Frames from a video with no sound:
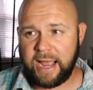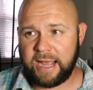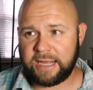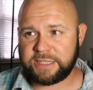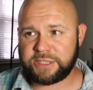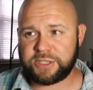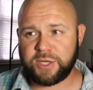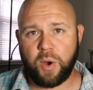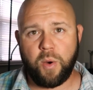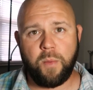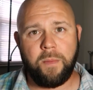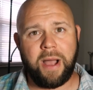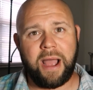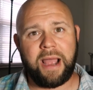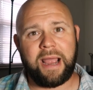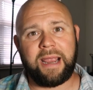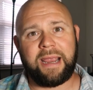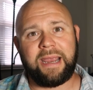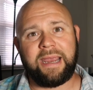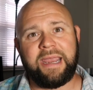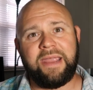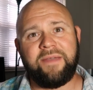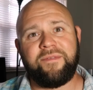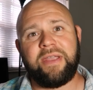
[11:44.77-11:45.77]
And so
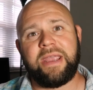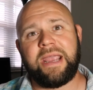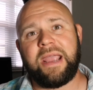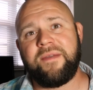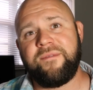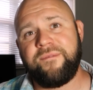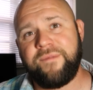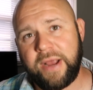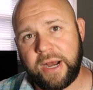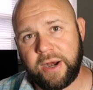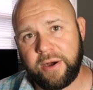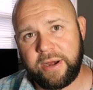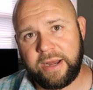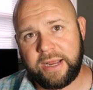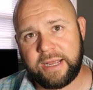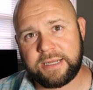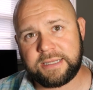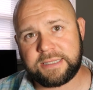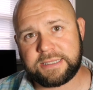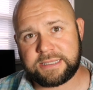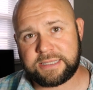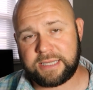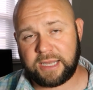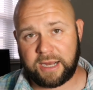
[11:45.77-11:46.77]
by giving a
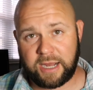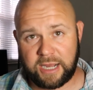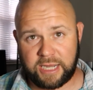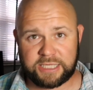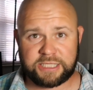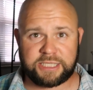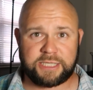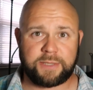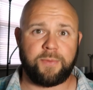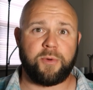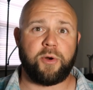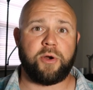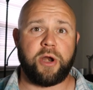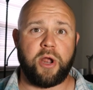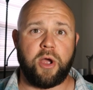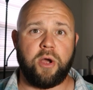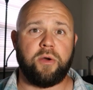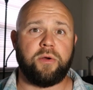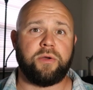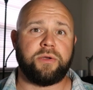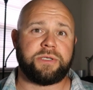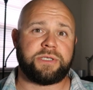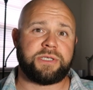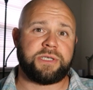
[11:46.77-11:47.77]
variance, the customer
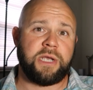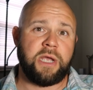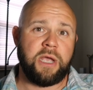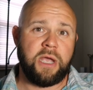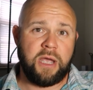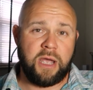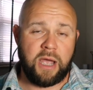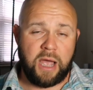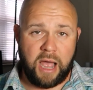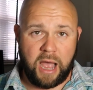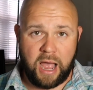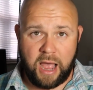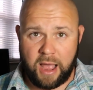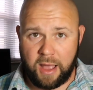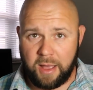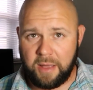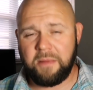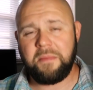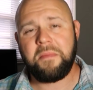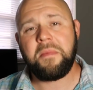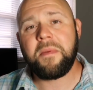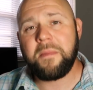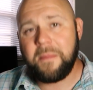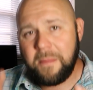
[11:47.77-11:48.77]
knows
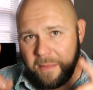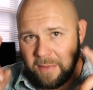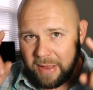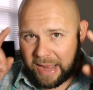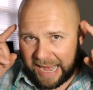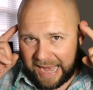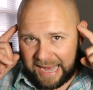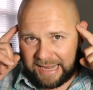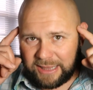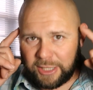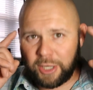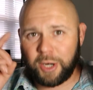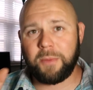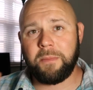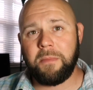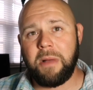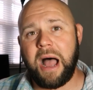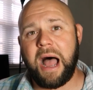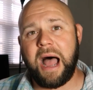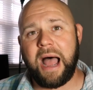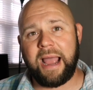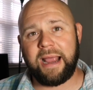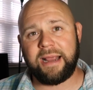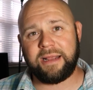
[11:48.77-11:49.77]
uh, in their
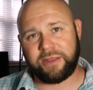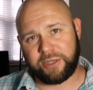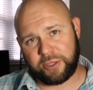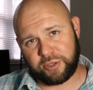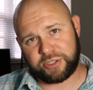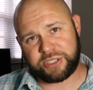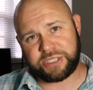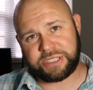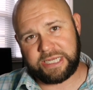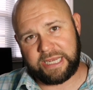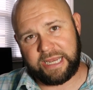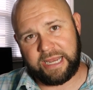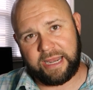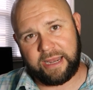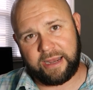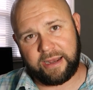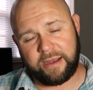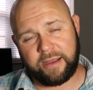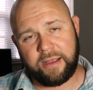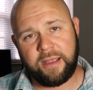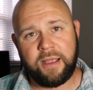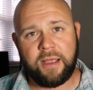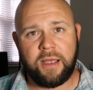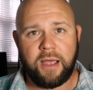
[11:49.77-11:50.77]
mind, they're
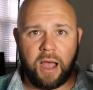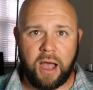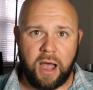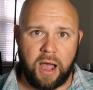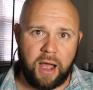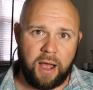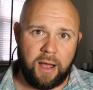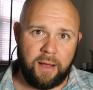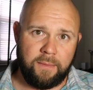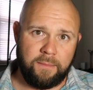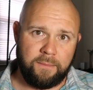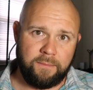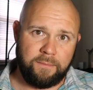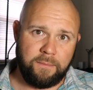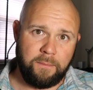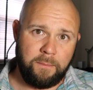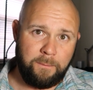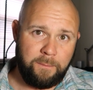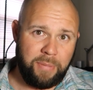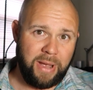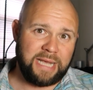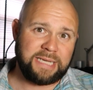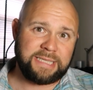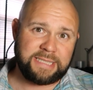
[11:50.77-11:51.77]
seeing um,
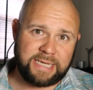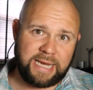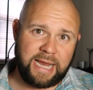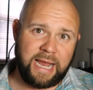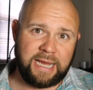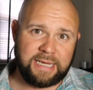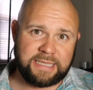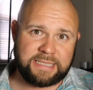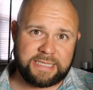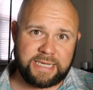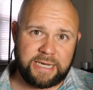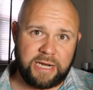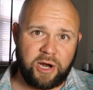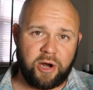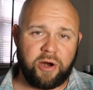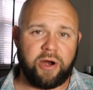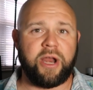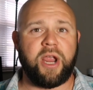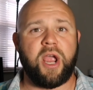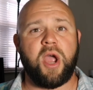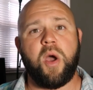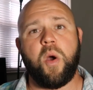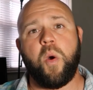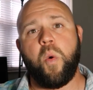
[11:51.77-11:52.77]
best case
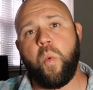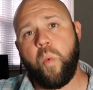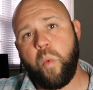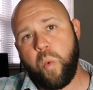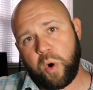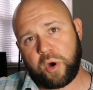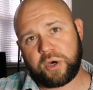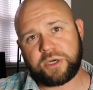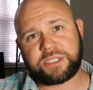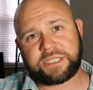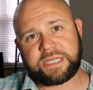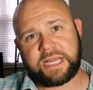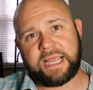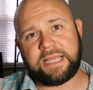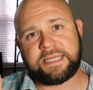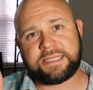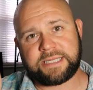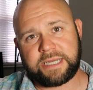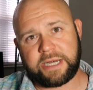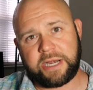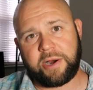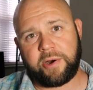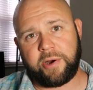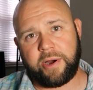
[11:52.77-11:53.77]
scenario, worst
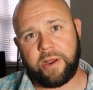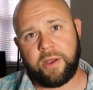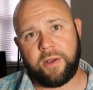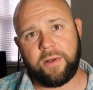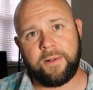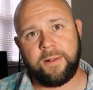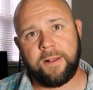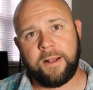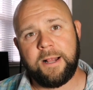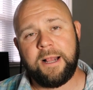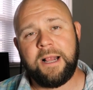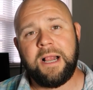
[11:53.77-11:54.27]
case scenario